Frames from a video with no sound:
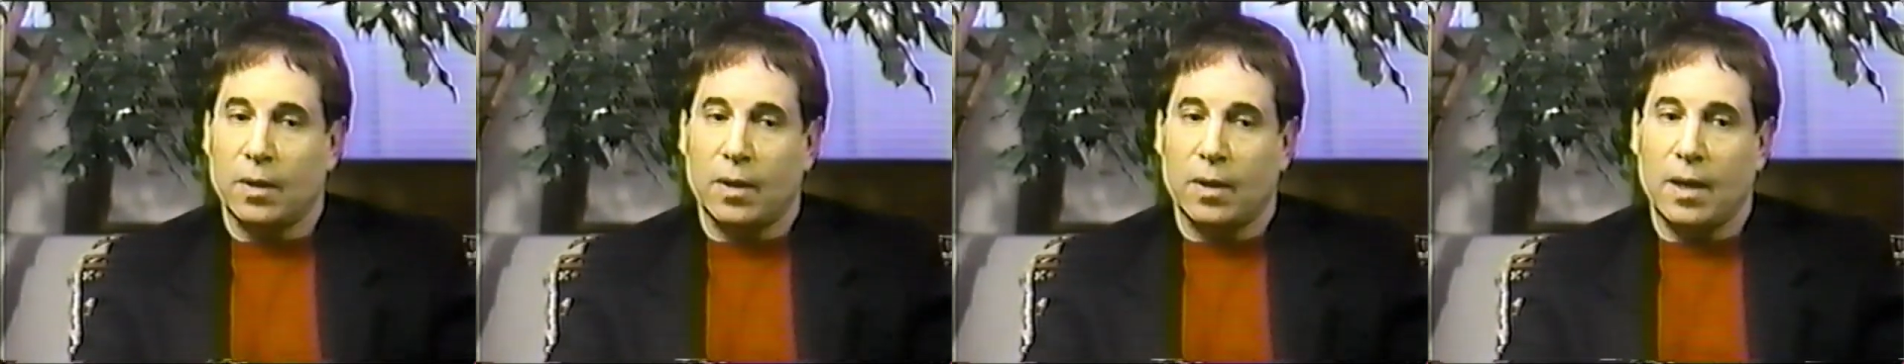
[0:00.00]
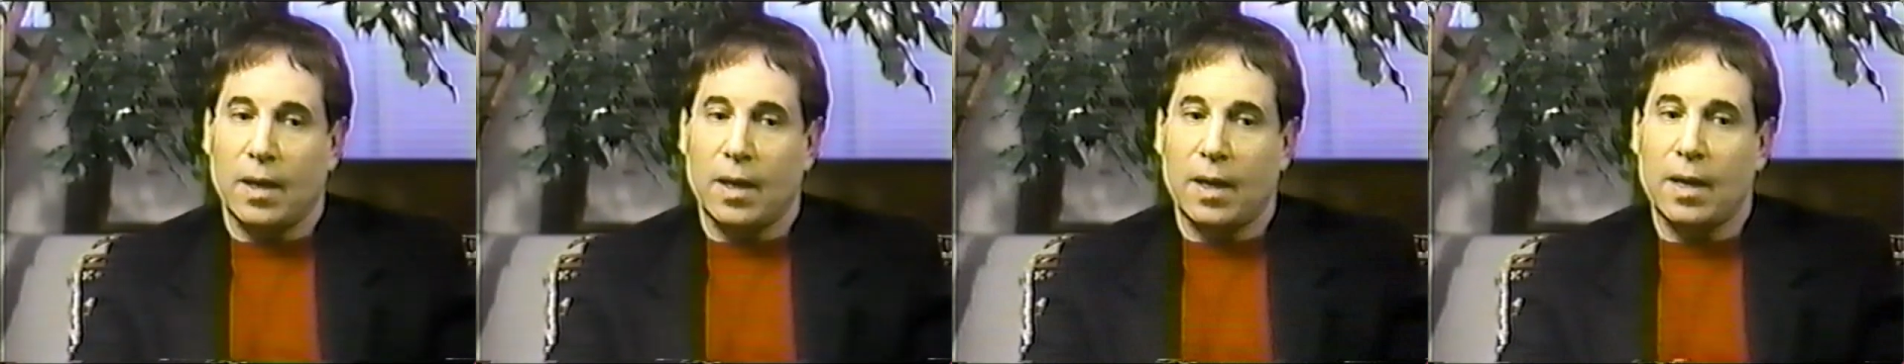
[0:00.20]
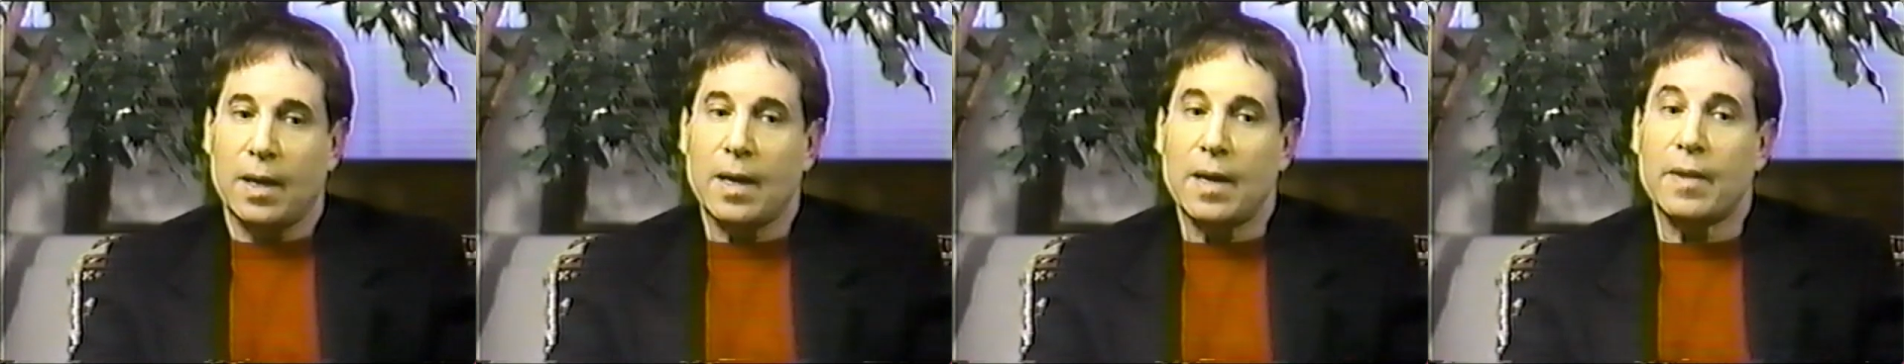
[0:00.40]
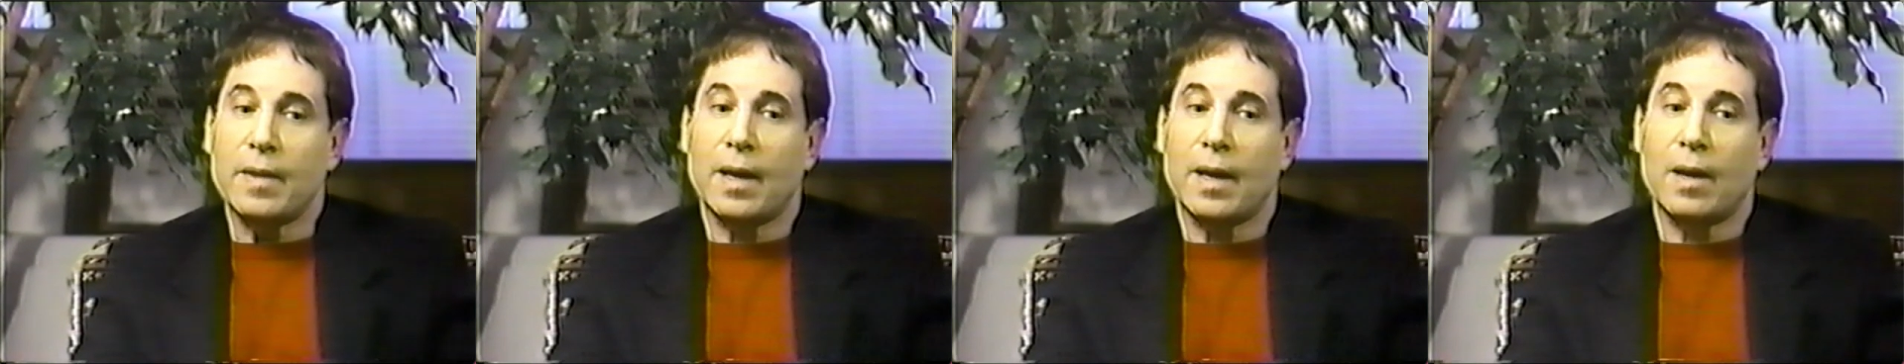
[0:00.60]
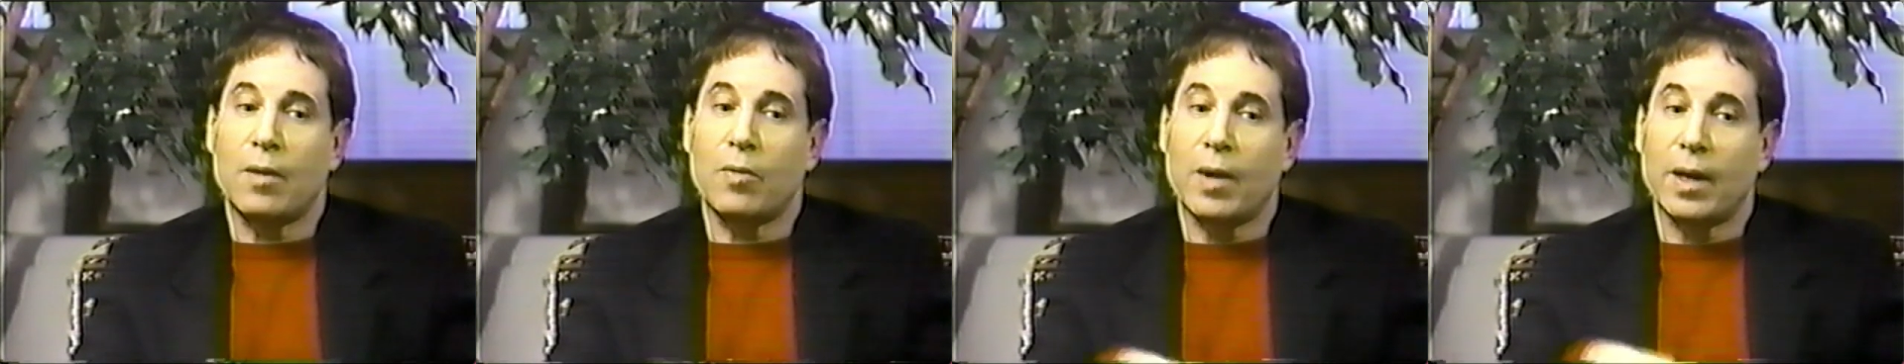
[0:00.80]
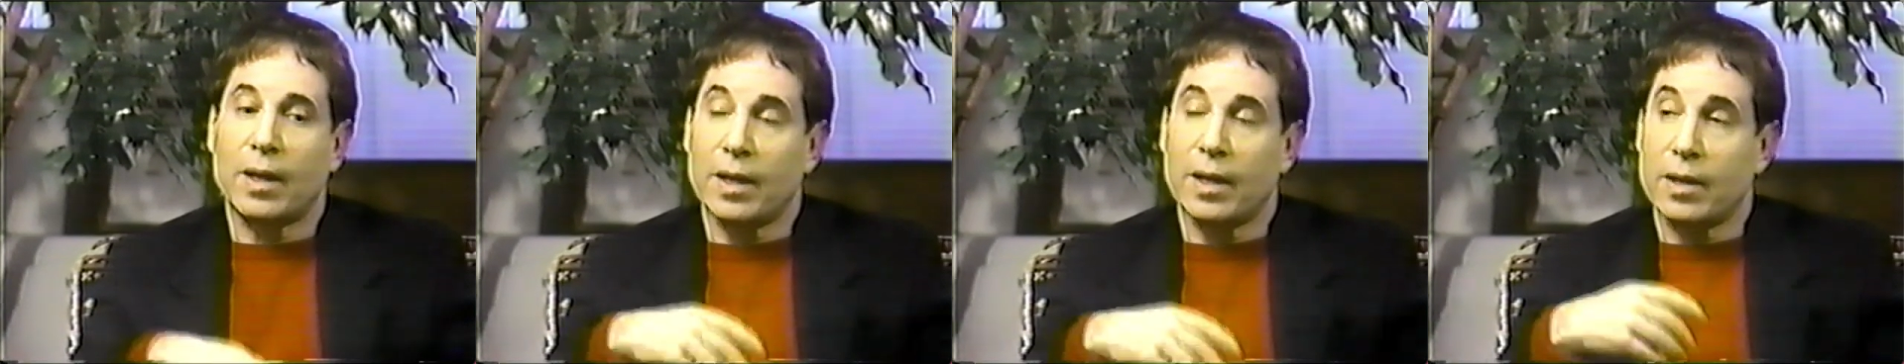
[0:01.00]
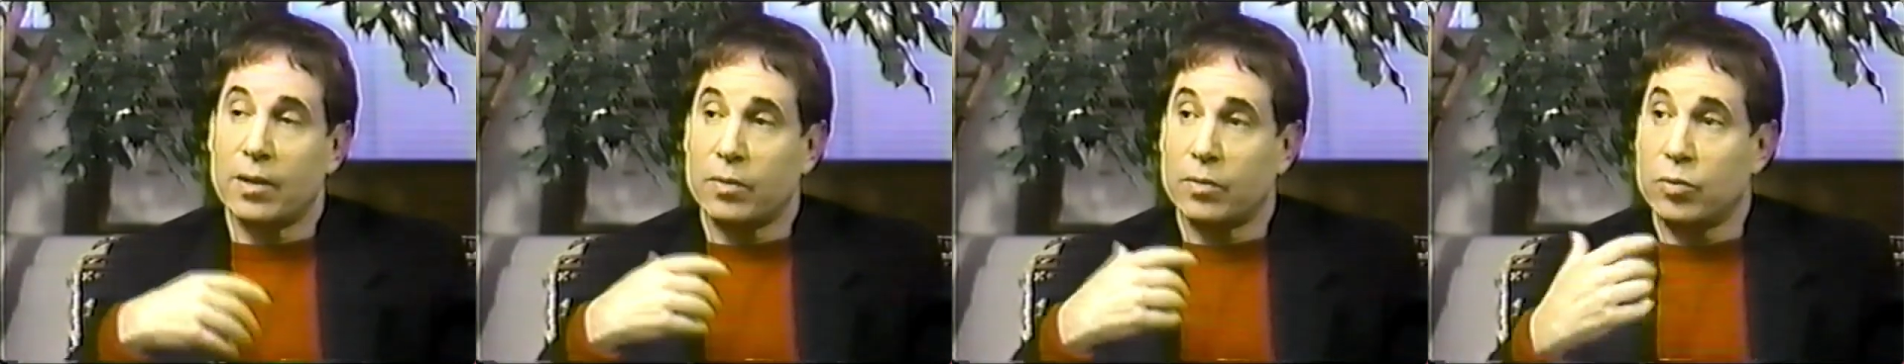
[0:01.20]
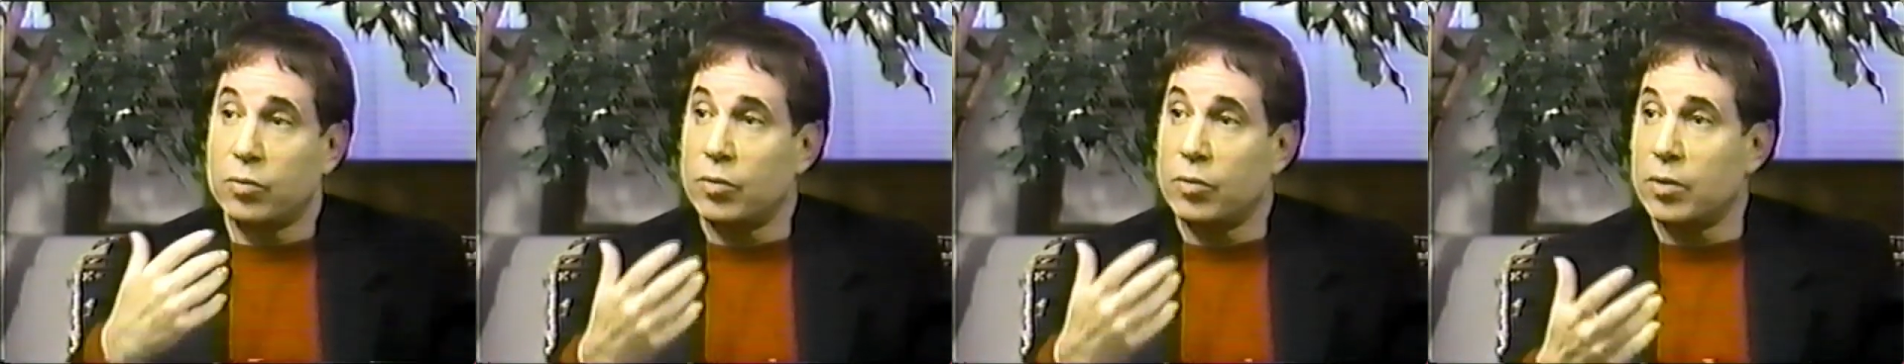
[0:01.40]
uh, and that who I later
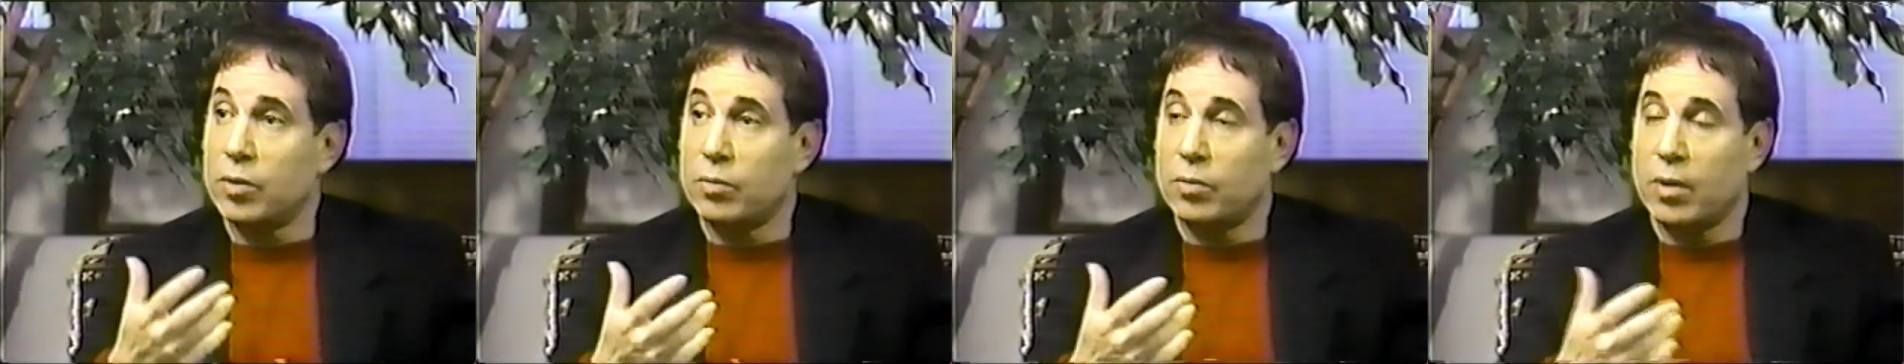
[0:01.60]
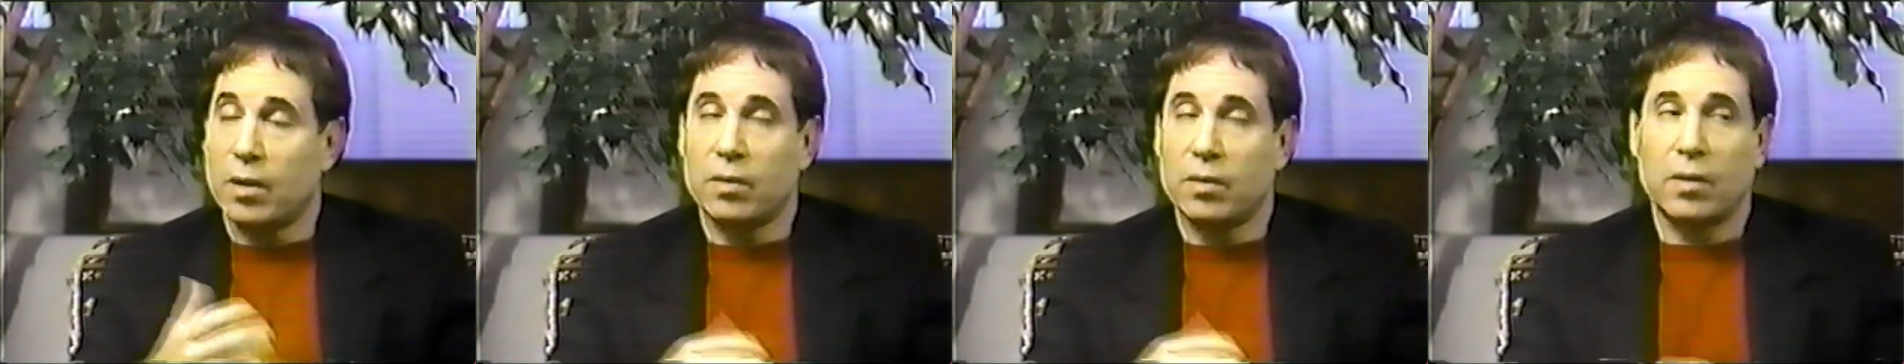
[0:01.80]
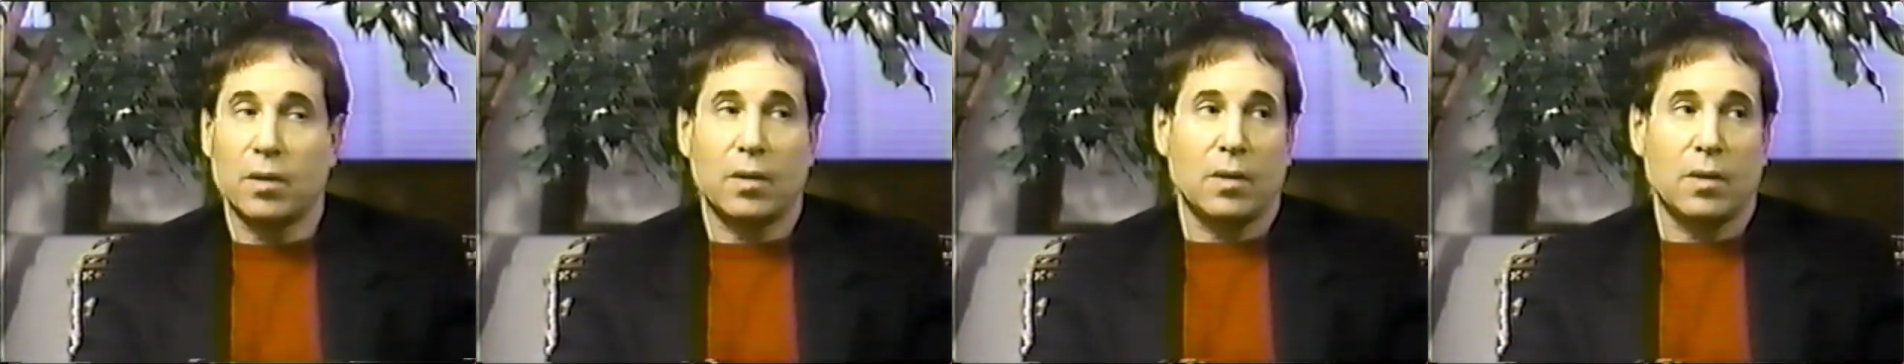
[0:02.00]
toured with,